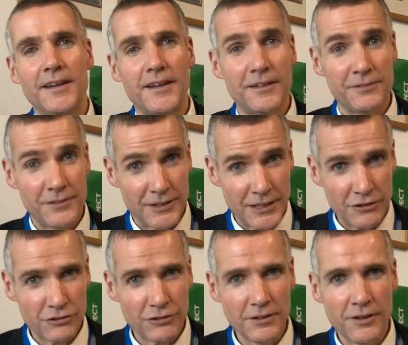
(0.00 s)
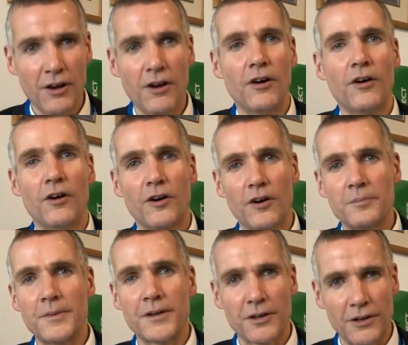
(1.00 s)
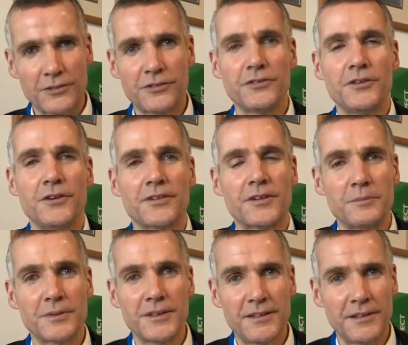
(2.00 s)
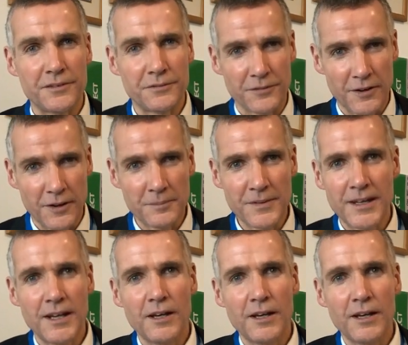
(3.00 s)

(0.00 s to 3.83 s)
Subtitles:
invitation or because you have completed the form